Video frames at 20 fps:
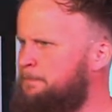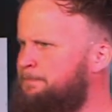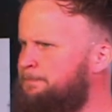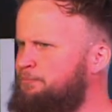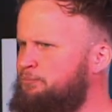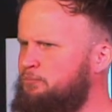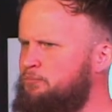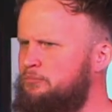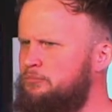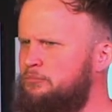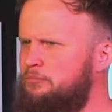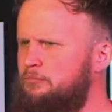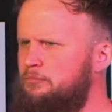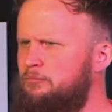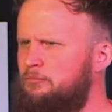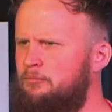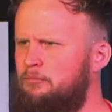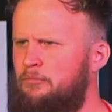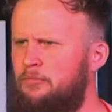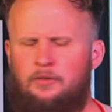
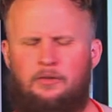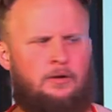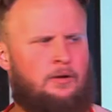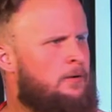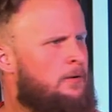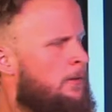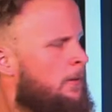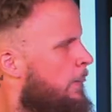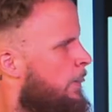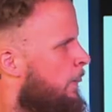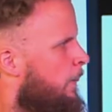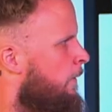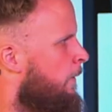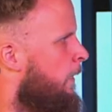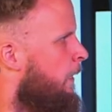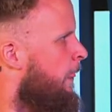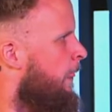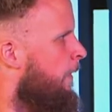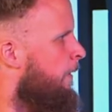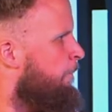Nobody speaks.